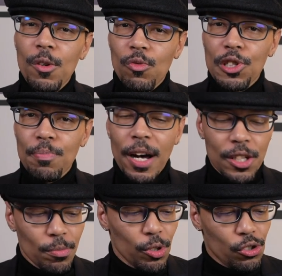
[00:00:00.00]

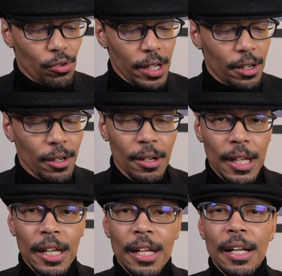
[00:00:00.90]
responsible drinker.
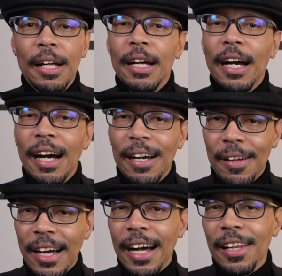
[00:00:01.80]

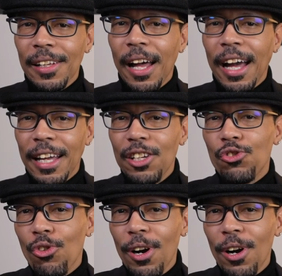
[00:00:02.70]
I get